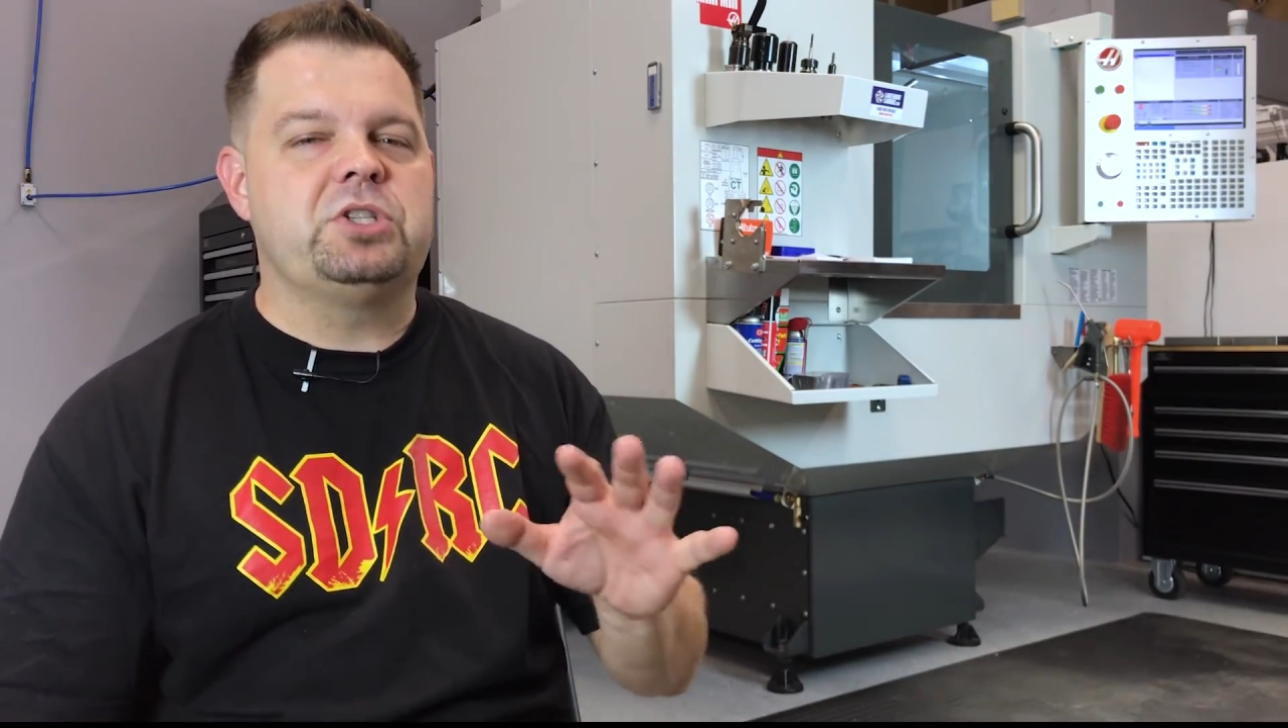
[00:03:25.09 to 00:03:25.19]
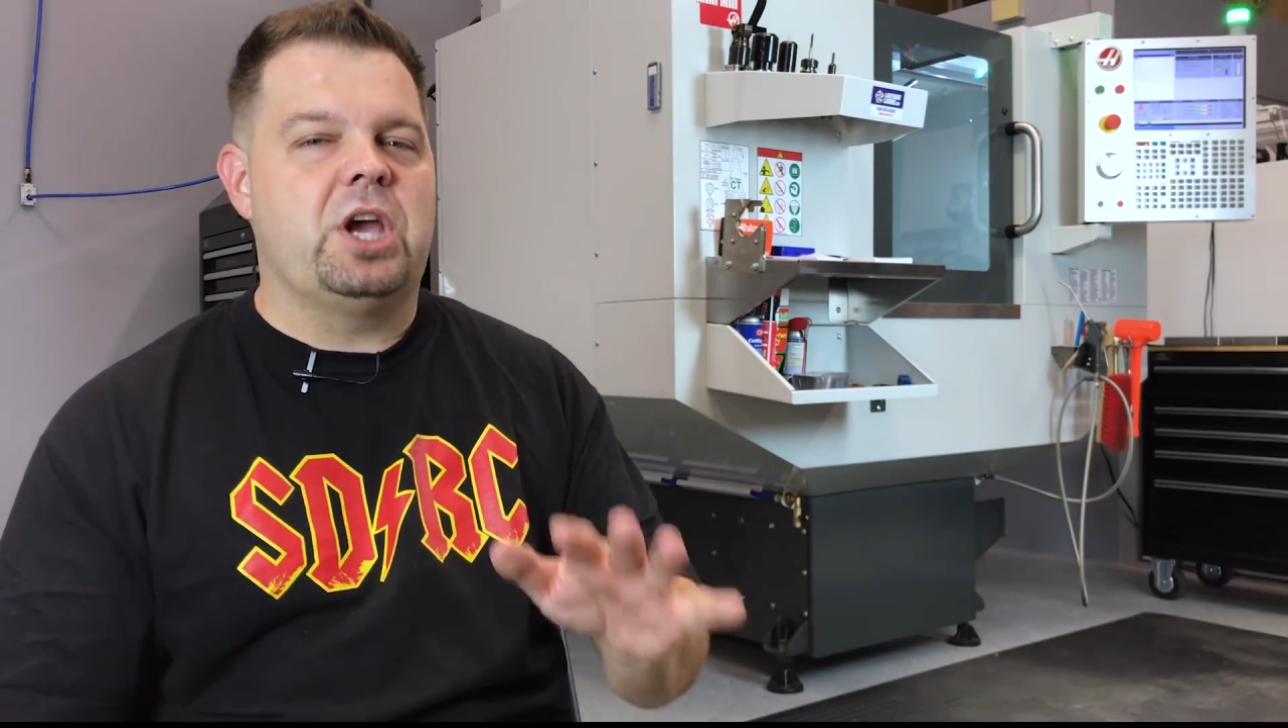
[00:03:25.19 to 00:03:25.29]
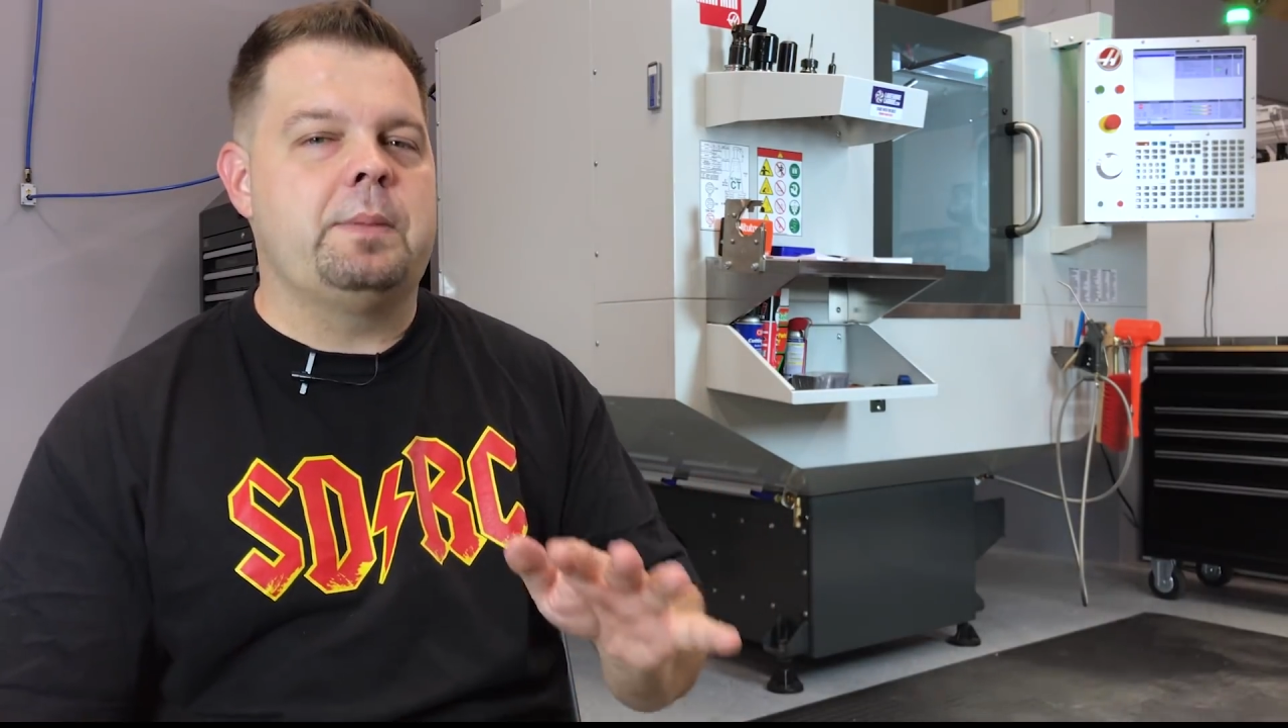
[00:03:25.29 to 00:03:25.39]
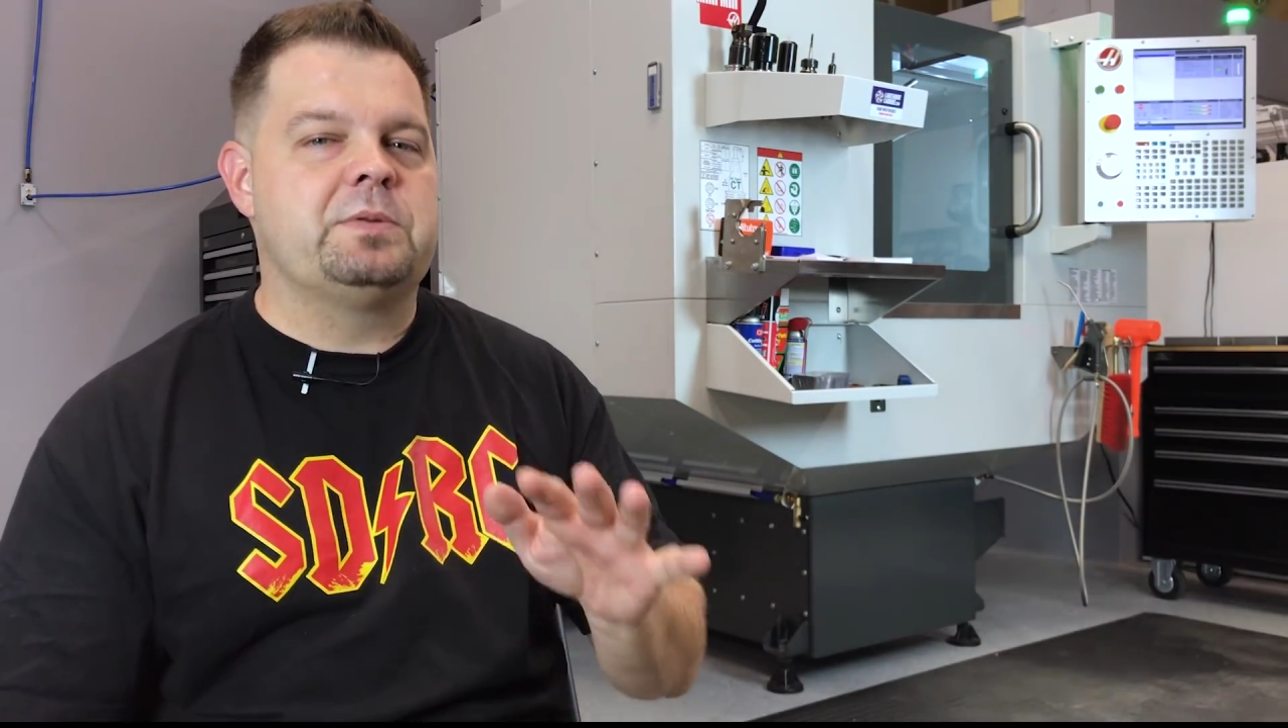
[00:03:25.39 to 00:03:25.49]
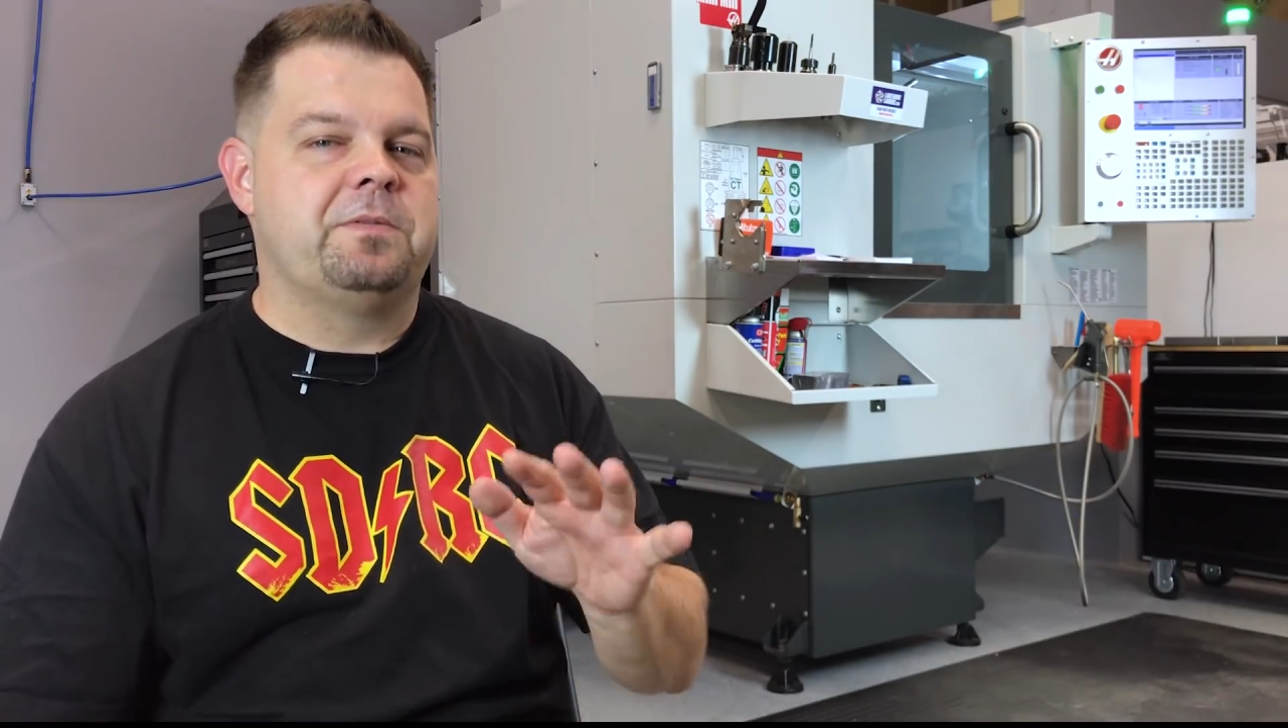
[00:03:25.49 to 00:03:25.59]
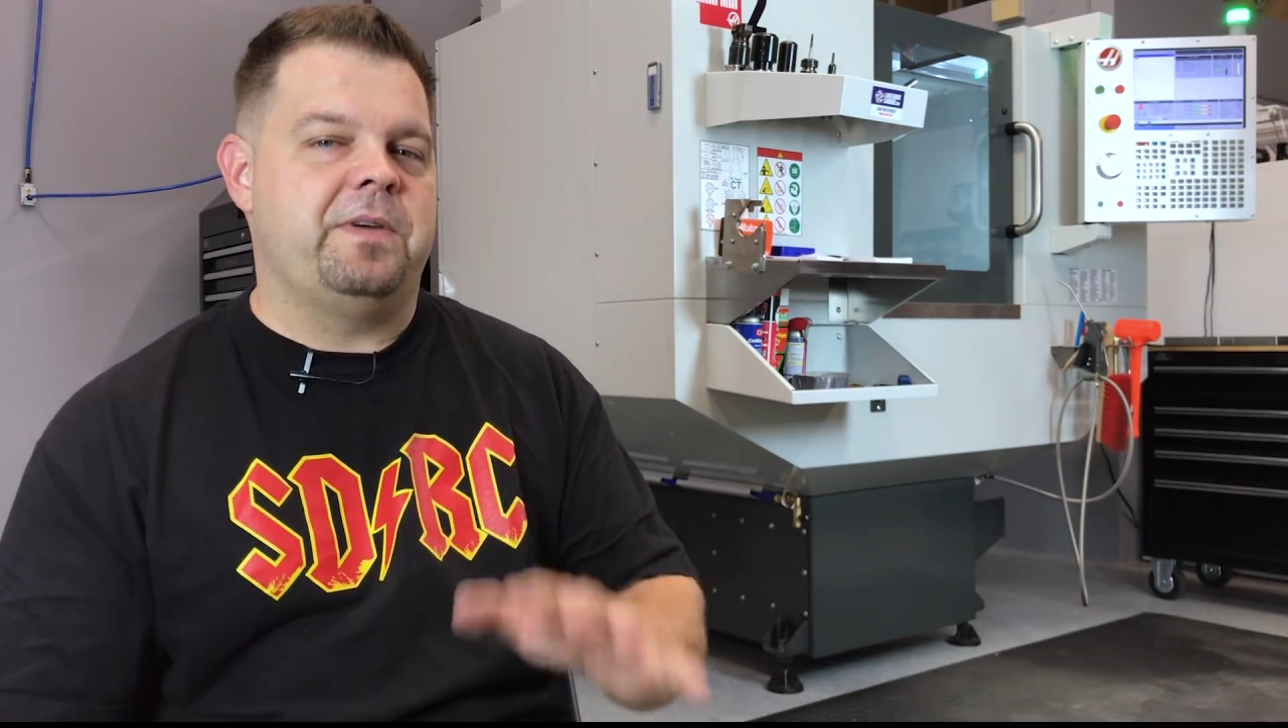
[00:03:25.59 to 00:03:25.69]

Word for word: types of